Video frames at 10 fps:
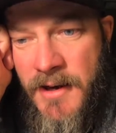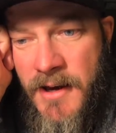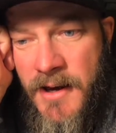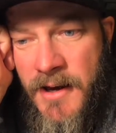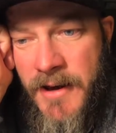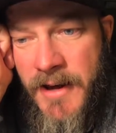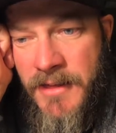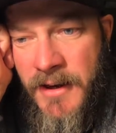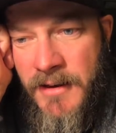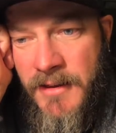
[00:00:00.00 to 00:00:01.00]
I
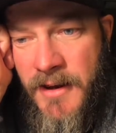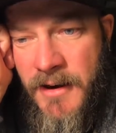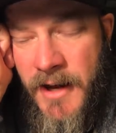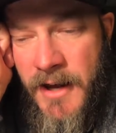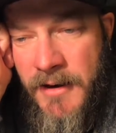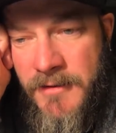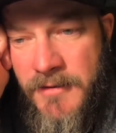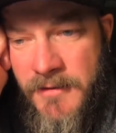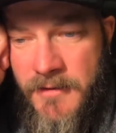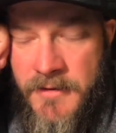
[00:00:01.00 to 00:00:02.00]
think there again,
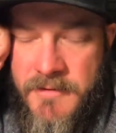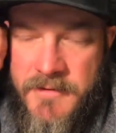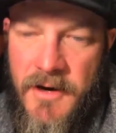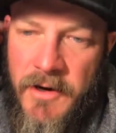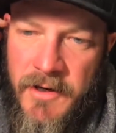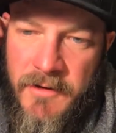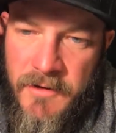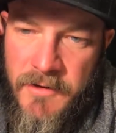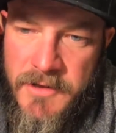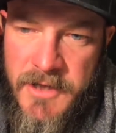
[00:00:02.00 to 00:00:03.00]
it's starting
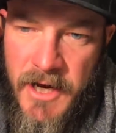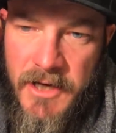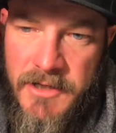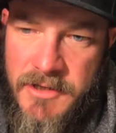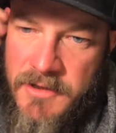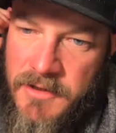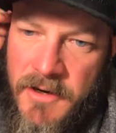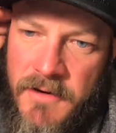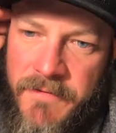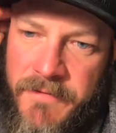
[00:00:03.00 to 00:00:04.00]
to change
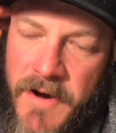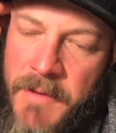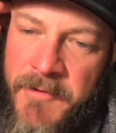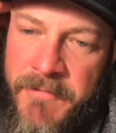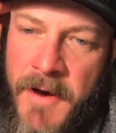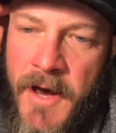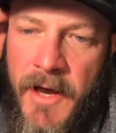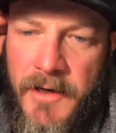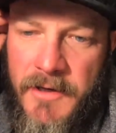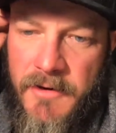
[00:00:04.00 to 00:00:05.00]
your frame of
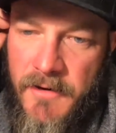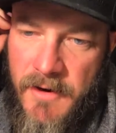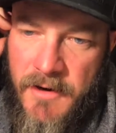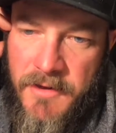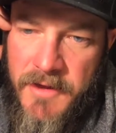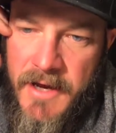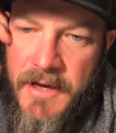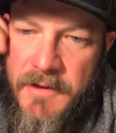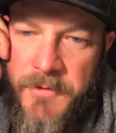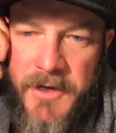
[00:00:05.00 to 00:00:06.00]
mind and your
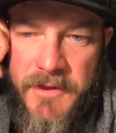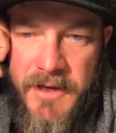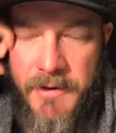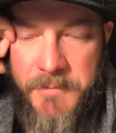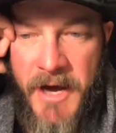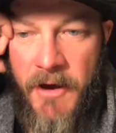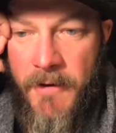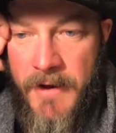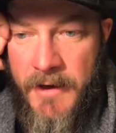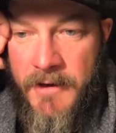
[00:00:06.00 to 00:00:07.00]
thinking, the way you think
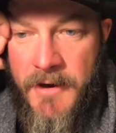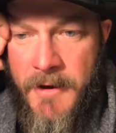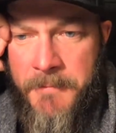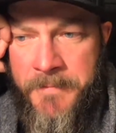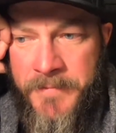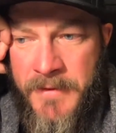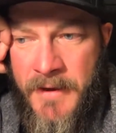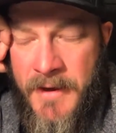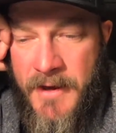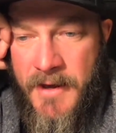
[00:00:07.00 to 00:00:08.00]
about income.
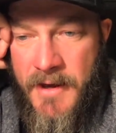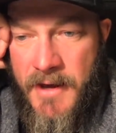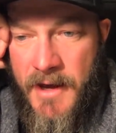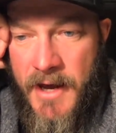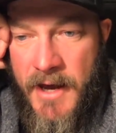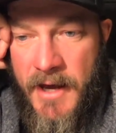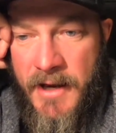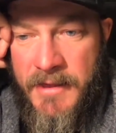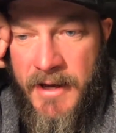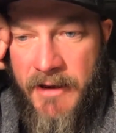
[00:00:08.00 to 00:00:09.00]

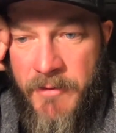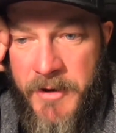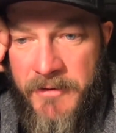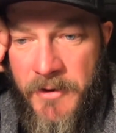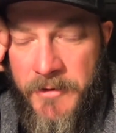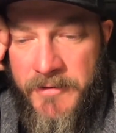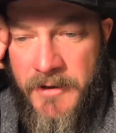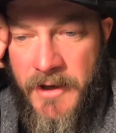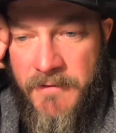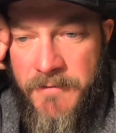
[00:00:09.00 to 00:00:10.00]
And I think everybody's always
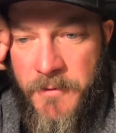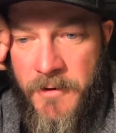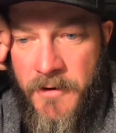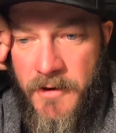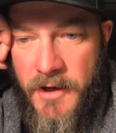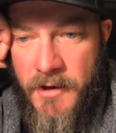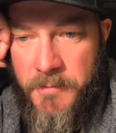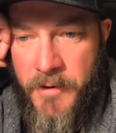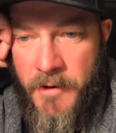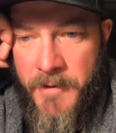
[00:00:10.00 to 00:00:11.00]
looking for the
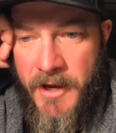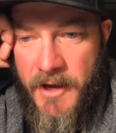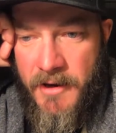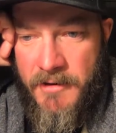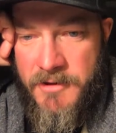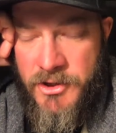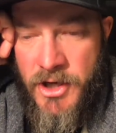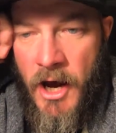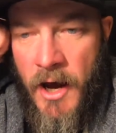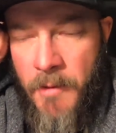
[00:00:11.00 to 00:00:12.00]
permanent
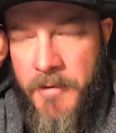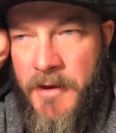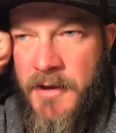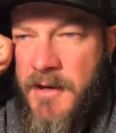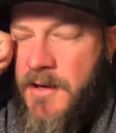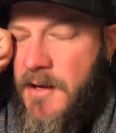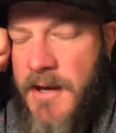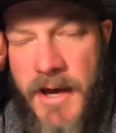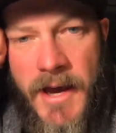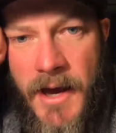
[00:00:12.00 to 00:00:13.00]
job
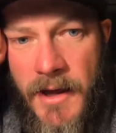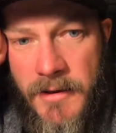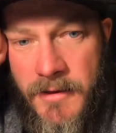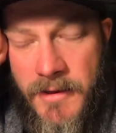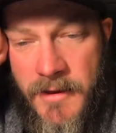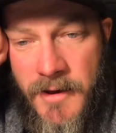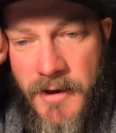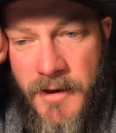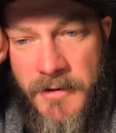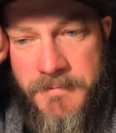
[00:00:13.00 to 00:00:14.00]
and
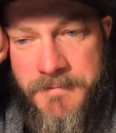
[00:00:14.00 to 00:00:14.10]
the